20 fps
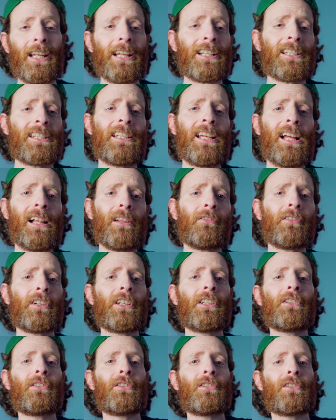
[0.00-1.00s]
Let's delve
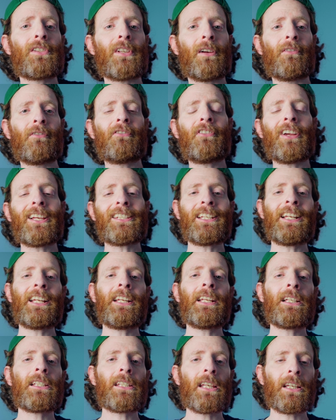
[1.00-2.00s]
into some
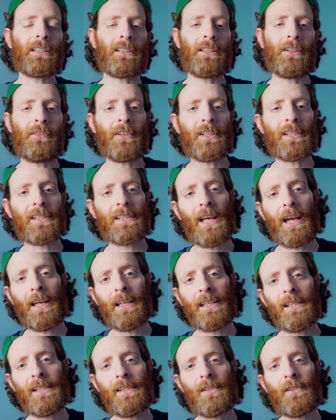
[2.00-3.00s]
fascinating scientific
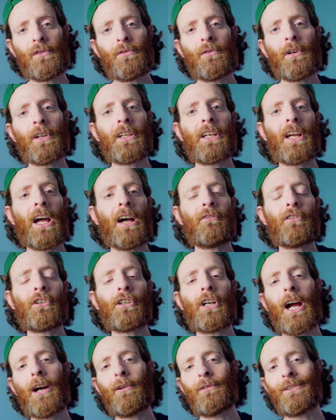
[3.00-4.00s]
studies to
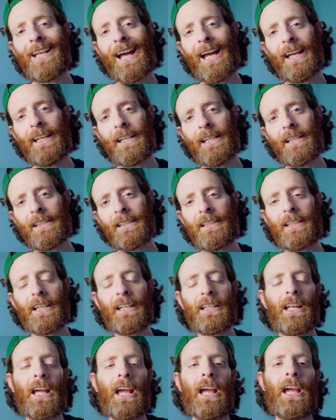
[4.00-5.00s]
uncover how diet
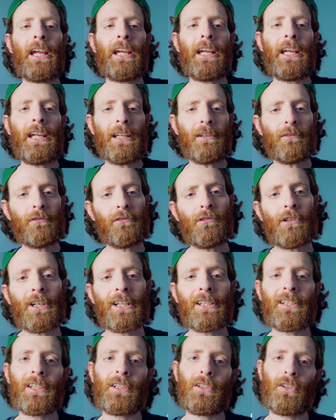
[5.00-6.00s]
can
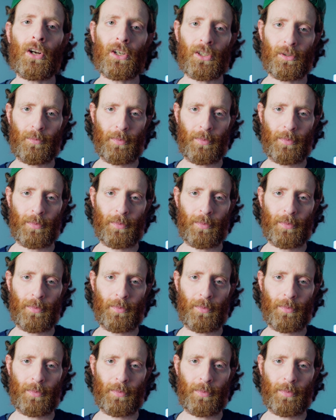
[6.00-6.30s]
influence a dog's